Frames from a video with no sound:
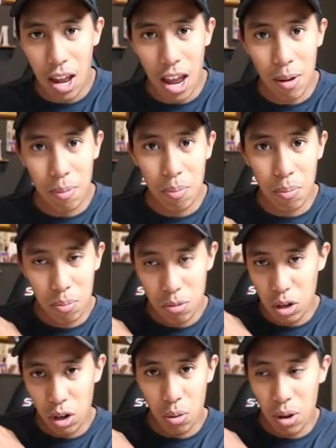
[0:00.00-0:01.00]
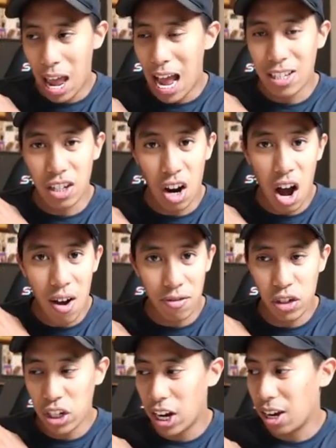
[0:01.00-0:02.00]
and you know has it off
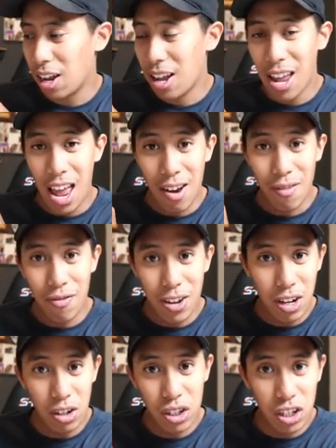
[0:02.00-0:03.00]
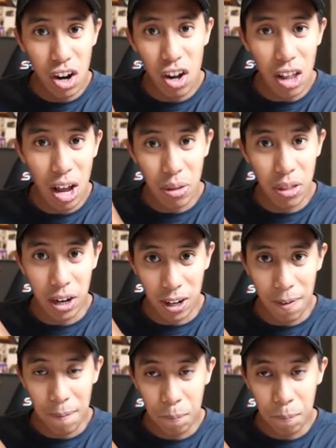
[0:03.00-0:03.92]
chain and figures it all out there,